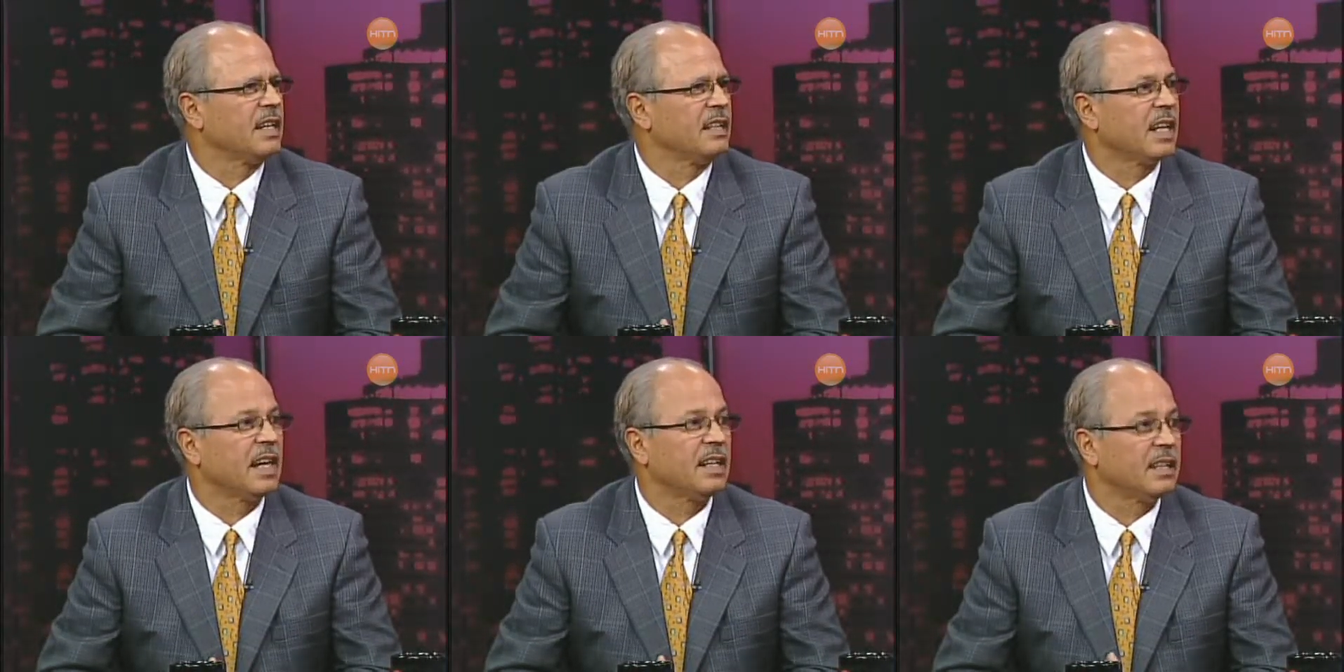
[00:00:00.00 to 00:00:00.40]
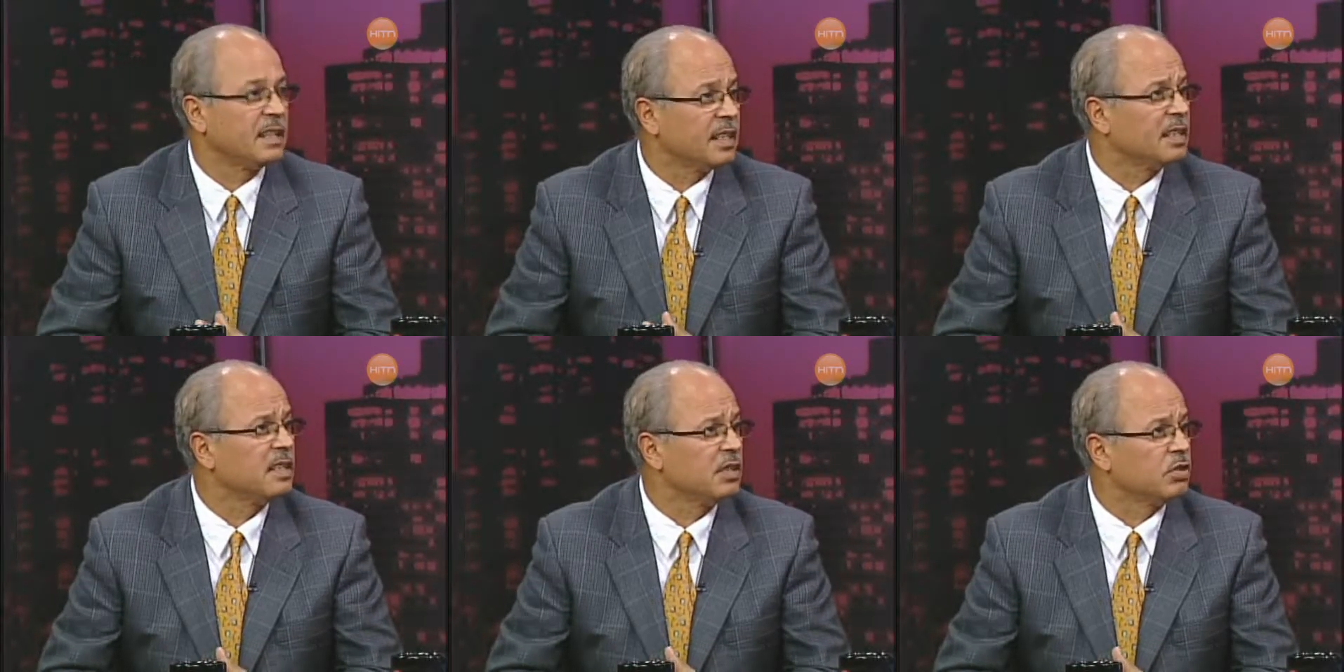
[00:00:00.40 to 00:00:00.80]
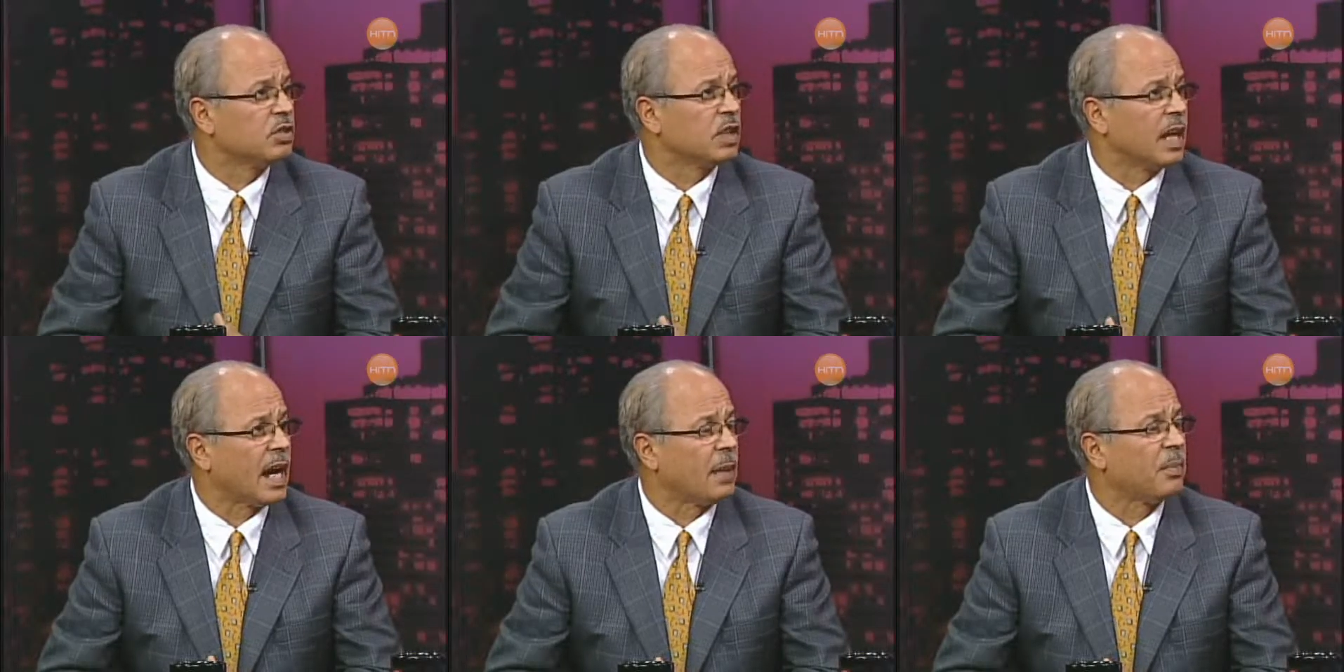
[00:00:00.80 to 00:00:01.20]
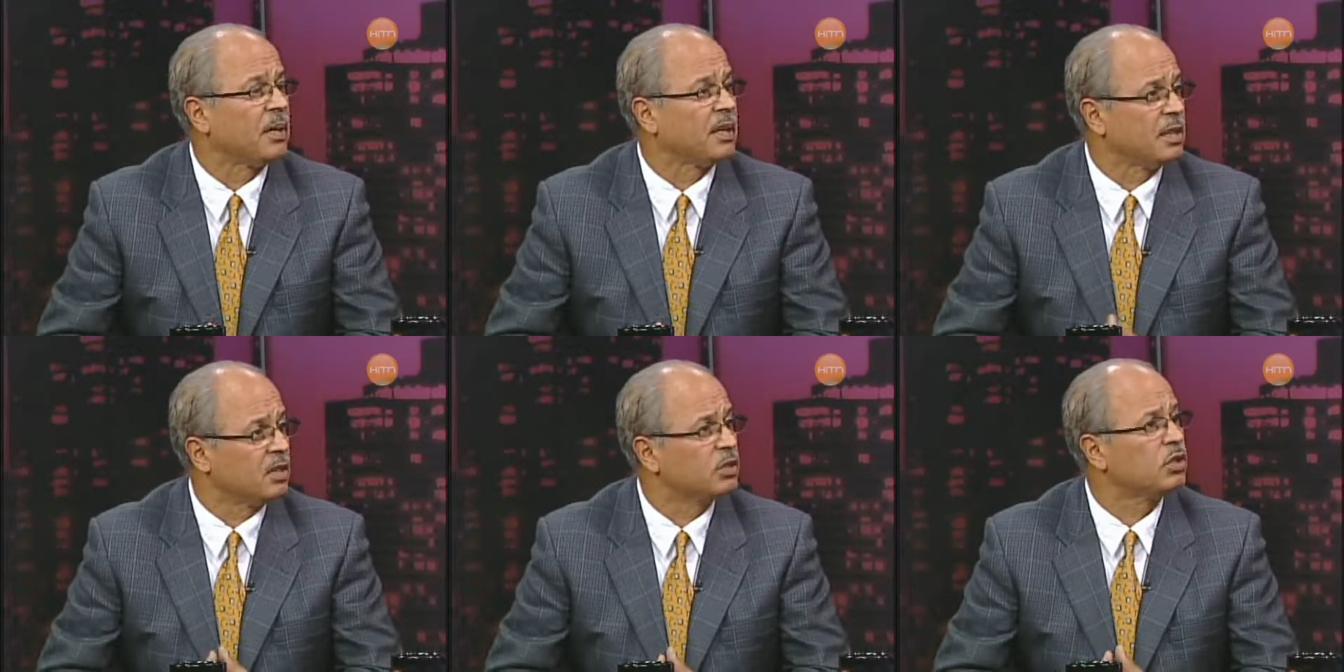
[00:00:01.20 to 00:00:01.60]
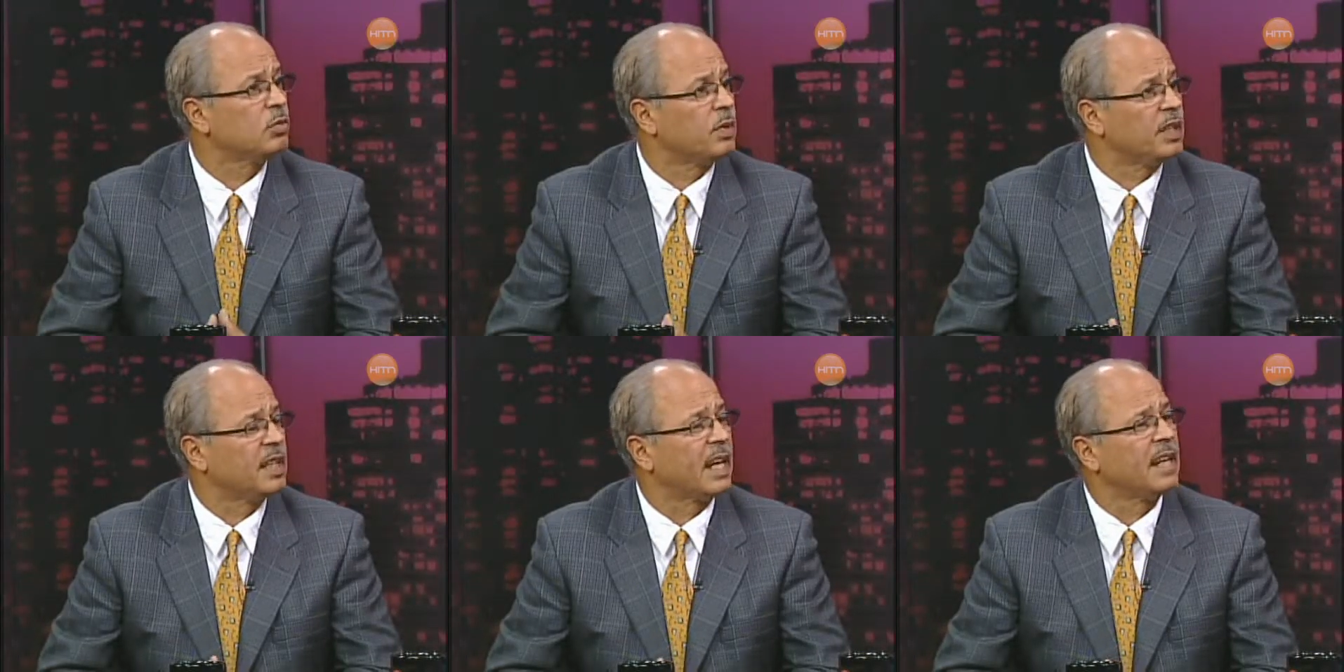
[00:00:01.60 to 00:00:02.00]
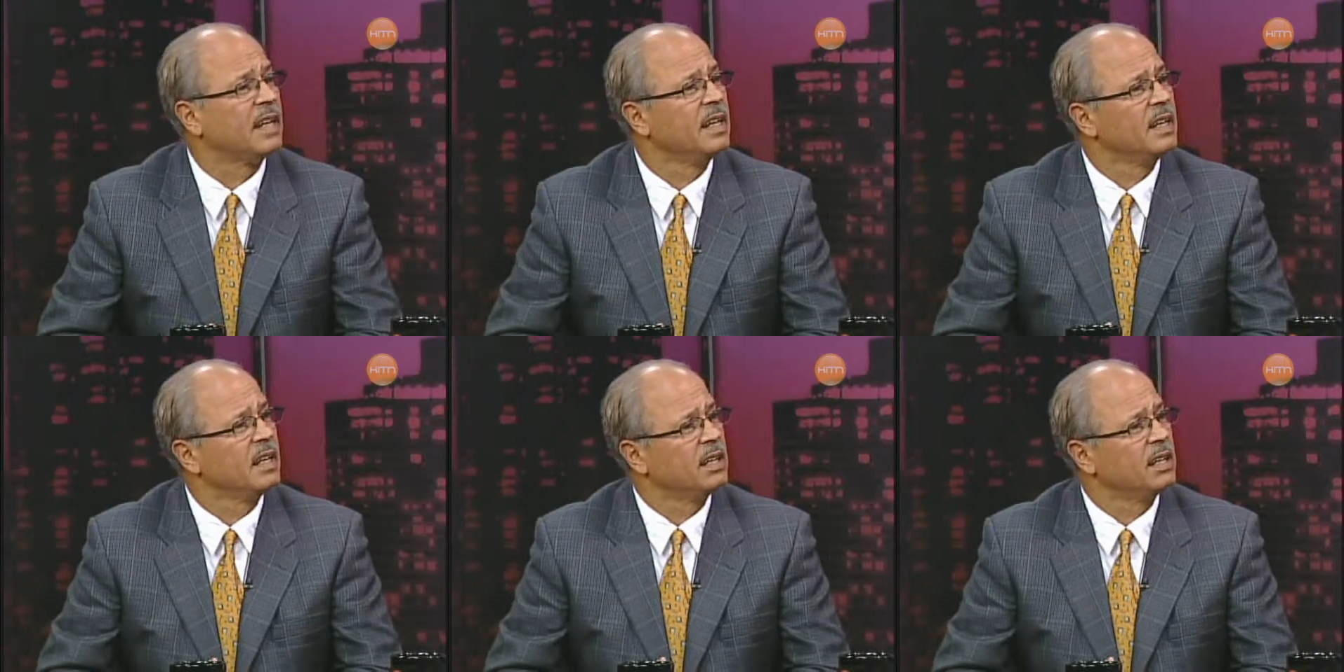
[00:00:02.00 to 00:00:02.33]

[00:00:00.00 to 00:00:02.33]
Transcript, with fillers: that didn't used to happen. It used to be that,